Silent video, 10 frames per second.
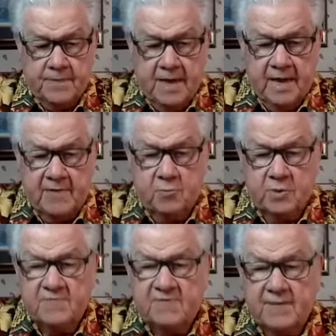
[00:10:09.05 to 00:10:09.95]
and we
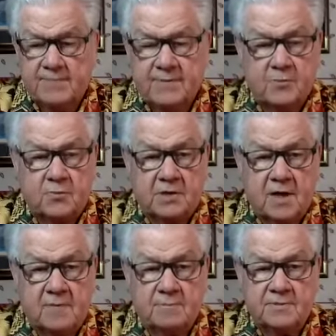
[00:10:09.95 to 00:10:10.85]
invite people to
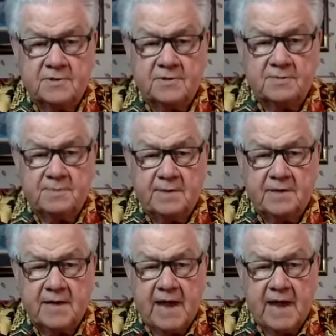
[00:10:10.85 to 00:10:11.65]
come spend an